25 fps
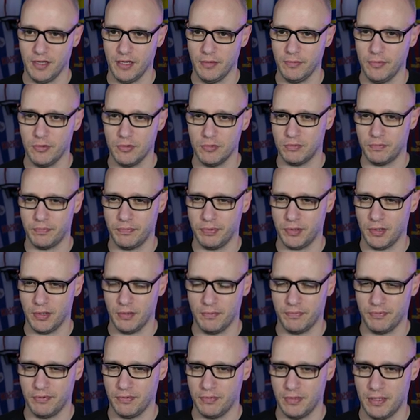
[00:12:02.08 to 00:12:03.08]
I will
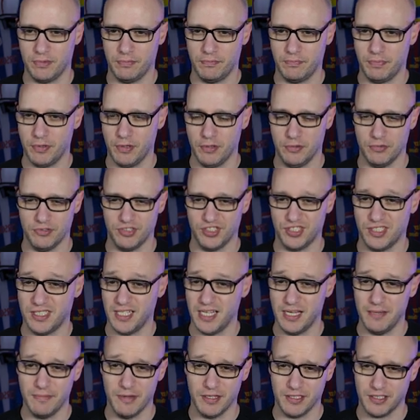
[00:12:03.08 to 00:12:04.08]
put, probably put on
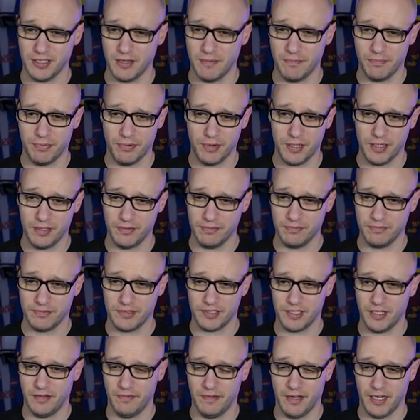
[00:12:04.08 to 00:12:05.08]
Steam at some point
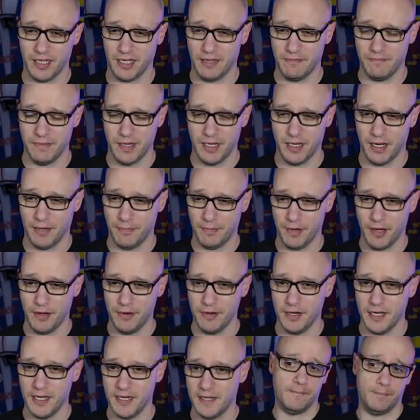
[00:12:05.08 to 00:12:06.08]
so that it can be
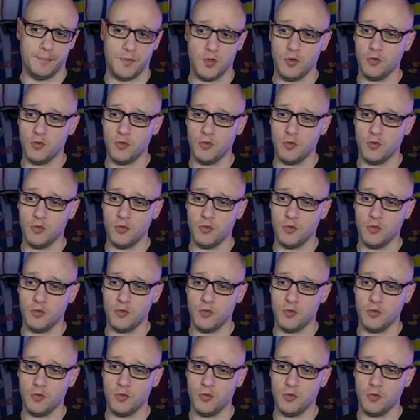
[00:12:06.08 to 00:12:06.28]
uploaded,